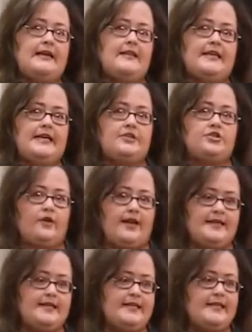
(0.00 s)
and then I
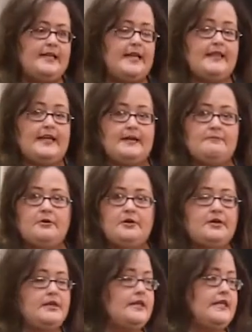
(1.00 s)
drained it, and then I
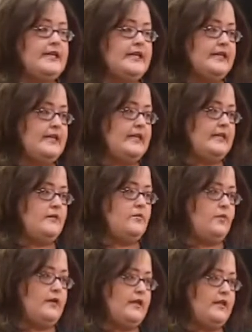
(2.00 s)
put it
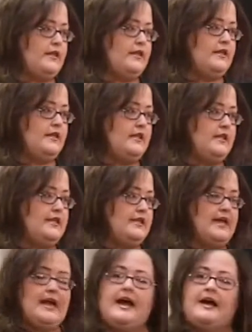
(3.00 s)
in with
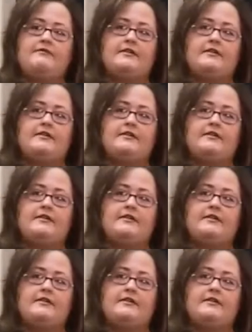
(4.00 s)
the